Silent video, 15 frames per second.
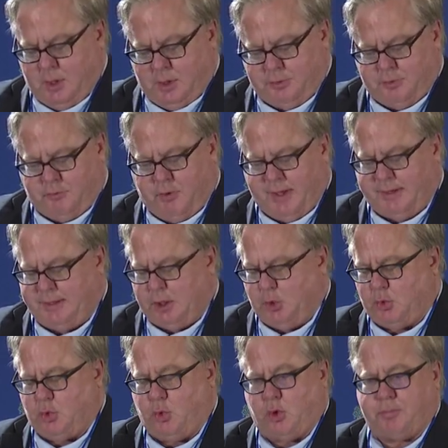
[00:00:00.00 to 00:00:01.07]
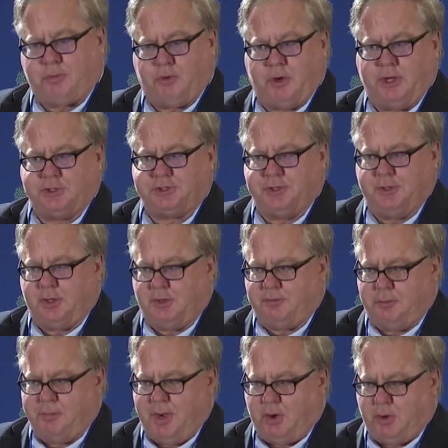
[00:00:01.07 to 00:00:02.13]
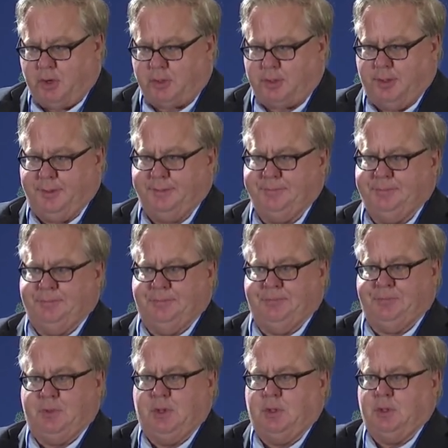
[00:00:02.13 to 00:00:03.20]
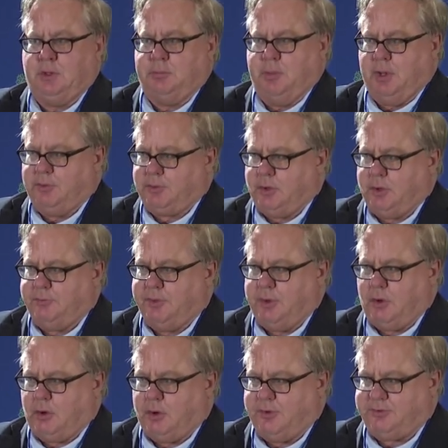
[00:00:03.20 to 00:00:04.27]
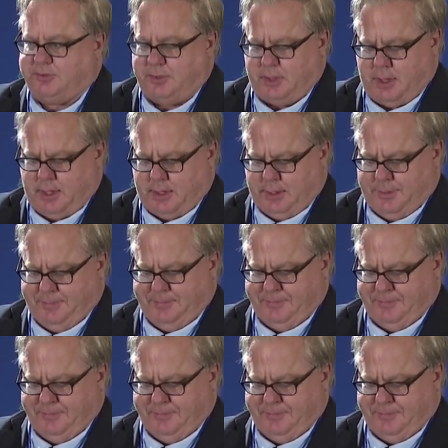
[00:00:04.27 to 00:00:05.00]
the Radio Corporation of America. You may have heard of it, RCA,